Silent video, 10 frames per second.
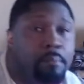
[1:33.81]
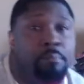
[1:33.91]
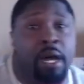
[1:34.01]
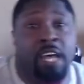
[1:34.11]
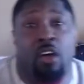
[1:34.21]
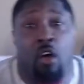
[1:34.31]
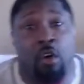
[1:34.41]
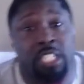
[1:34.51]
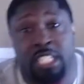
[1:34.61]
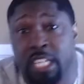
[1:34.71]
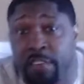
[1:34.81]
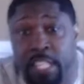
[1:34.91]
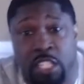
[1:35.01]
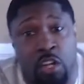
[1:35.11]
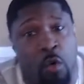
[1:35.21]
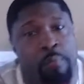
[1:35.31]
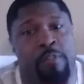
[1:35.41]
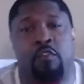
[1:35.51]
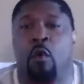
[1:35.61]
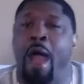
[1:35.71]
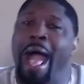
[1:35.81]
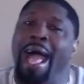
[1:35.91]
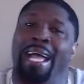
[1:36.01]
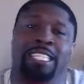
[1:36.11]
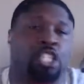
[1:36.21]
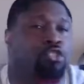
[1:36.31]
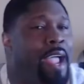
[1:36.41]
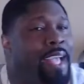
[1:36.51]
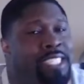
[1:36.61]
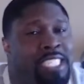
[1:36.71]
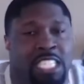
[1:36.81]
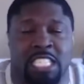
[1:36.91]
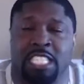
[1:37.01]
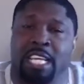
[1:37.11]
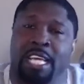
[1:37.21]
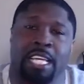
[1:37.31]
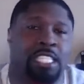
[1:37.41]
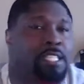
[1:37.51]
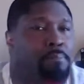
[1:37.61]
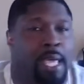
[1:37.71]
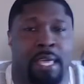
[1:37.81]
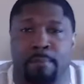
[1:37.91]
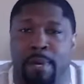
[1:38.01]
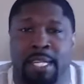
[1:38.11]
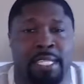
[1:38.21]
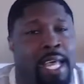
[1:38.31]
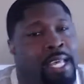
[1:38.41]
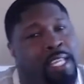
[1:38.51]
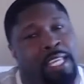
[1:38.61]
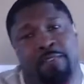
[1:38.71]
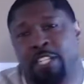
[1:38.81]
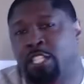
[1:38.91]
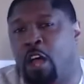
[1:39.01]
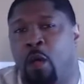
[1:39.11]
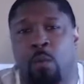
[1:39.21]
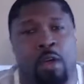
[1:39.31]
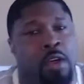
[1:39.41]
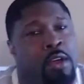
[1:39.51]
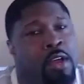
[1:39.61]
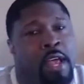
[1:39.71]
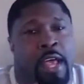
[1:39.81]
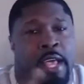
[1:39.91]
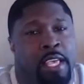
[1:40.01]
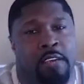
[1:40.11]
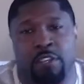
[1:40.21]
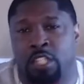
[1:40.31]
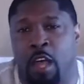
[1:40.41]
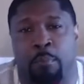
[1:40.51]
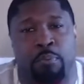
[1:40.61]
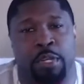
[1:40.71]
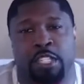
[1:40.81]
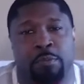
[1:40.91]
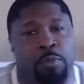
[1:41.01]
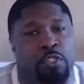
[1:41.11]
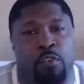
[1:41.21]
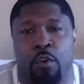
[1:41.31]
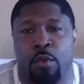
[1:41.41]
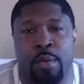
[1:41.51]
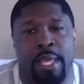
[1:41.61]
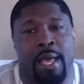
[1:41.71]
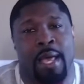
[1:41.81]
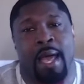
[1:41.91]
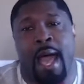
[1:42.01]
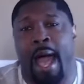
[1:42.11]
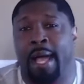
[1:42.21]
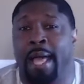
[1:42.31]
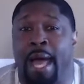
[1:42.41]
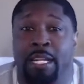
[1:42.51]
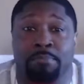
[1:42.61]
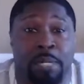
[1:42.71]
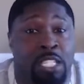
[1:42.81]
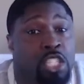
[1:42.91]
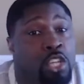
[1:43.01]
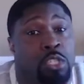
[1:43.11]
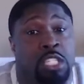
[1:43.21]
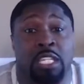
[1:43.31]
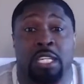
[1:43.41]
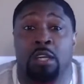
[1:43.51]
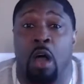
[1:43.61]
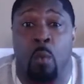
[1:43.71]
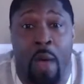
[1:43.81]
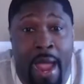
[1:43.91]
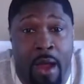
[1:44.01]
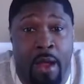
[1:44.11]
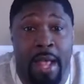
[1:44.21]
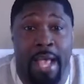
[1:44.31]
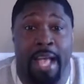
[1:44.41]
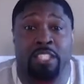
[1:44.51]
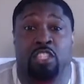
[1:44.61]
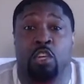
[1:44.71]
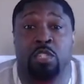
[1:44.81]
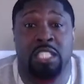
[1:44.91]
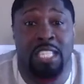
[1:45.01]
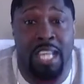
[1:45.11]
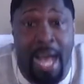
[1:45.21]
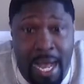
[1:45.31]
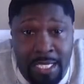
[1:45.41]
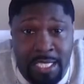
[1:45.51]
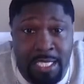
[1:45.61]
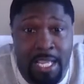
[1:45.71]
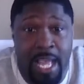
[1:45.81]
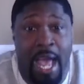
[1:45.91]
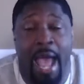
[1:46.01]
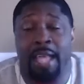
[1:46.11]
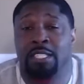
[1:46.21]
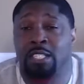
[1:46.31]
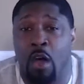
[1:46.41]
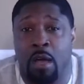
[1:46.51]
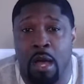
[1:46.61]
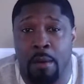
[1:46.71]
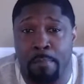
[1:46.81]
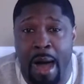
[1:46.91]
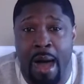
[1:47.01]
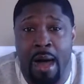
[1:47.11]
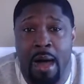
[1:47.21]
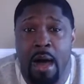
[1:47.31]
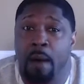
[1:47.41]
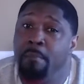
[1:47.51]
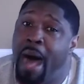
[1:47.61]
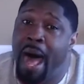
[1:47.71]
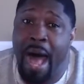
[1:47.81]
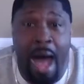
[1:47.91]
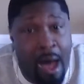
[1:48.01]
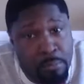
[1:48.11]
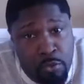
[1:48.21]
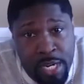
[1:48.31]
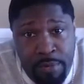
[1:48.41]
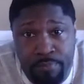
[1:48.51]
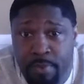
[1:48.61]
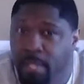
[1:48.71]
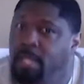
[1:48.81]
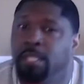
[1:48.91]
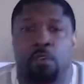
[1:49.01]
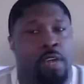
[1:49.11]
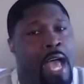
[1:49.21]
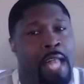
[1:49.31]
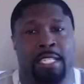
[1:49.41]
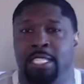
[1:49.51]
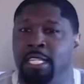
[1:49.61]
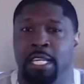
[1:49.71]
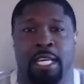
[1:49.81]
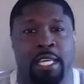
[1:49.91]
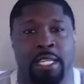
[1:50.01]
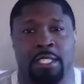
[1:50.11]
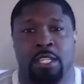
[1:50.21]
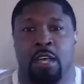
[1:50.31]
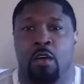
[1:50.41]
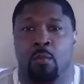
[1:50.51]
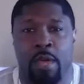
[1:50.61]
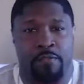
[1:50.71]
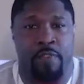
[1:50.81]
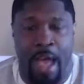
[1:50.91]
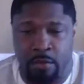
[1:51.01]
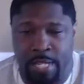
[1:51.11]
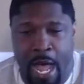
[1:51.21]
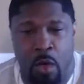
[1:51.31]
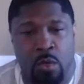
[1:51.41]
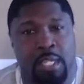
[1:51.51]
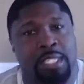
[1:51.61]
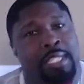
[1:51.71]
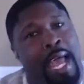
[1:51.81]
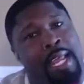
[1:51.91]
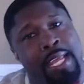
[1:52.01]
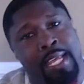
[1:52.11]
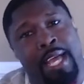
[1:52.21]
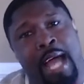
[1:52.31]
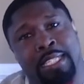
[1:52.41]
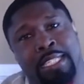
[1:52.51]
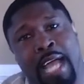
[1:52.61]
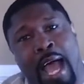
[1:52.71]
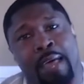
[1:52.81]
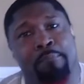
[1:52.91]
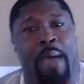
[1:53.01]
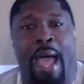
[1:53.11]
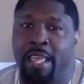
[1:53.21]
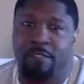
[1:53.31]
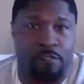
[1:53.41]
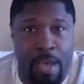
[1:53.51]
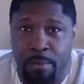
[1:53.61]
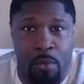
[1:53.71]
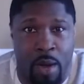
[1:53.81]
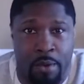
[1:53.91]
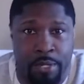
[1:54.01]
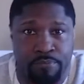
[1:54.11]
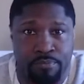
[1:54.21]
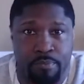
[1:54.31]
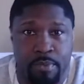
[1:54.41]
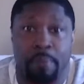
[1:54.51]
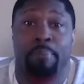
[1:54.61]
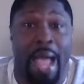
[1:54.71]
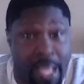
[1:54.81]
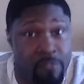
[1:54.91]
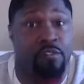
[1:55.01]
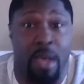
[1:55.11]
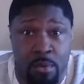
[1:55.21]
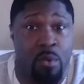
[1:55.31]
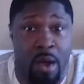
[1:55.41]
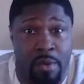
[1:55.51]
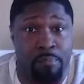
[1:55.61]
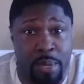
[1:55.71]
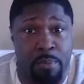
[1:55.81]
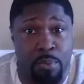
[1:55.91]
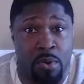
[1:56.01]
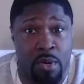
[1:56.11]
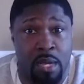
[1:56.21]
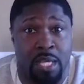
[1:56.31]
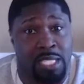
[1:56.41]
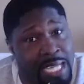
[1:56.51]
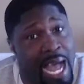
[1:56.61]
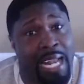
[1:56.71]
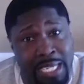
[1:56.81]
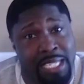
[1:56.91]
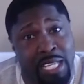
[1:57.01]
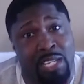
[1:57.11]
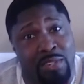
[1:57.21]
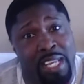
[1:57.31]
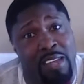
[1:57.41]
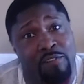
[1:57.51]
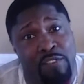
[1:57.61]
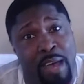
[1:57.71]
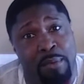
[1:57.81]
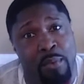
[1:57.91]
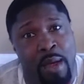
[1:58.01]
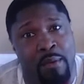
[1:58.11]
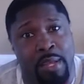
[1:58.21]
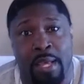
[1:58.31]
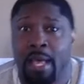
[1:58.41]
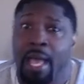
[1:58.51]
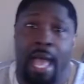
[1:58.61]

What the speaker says: But on a serious note, before I transition into Make It Monday and give us our word and give us our principles for the week, I gotta be socially aware and socially conscious and talk about Ahmaud Arbery. The reality is we found out that he got shot back in February. Back in February, people, shot and killed in February.